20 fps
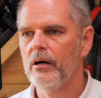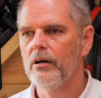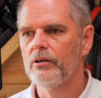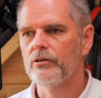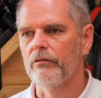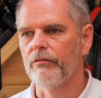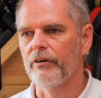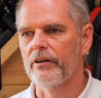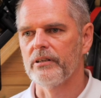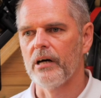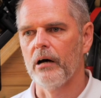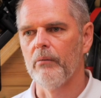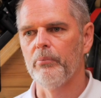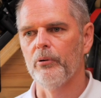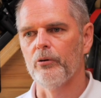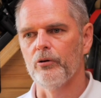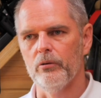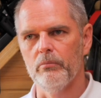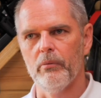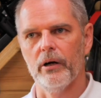So for
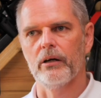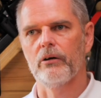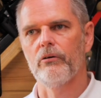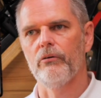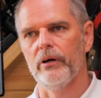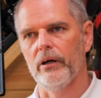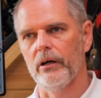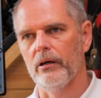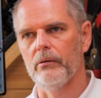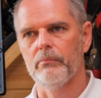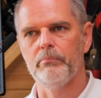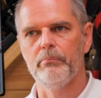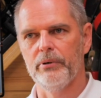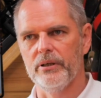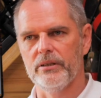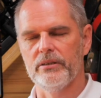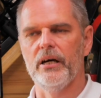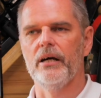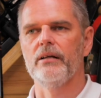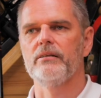example, you might create a
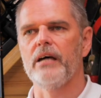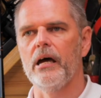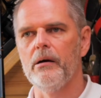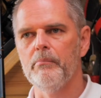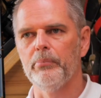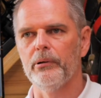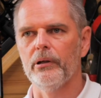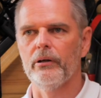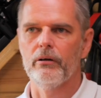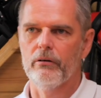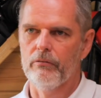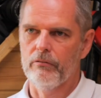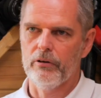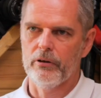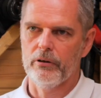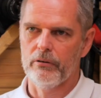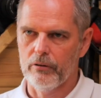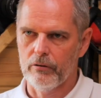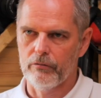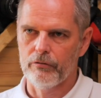preset template
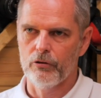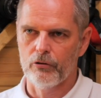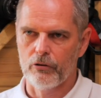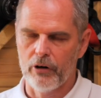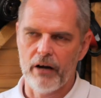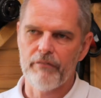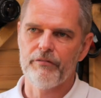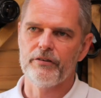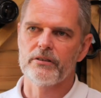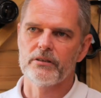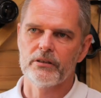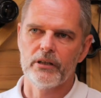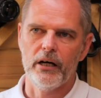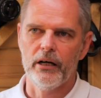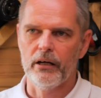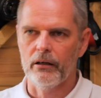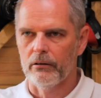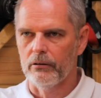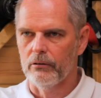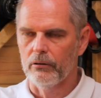of your graphic
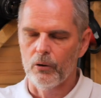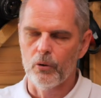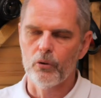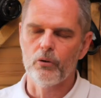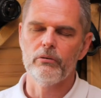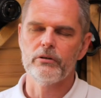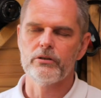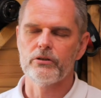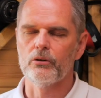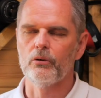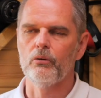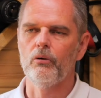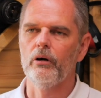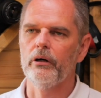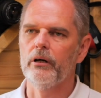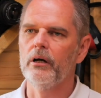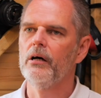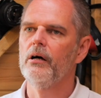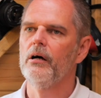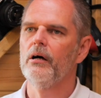style and logo and so
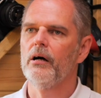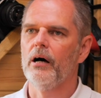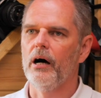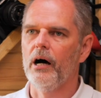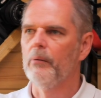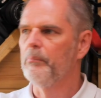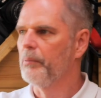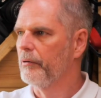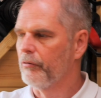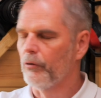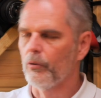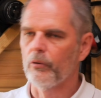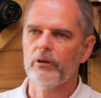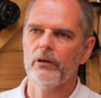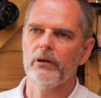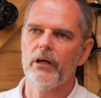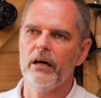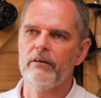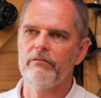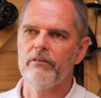on before the
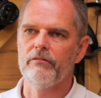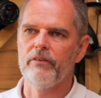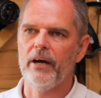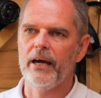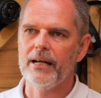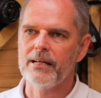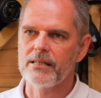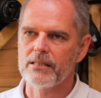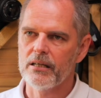live event.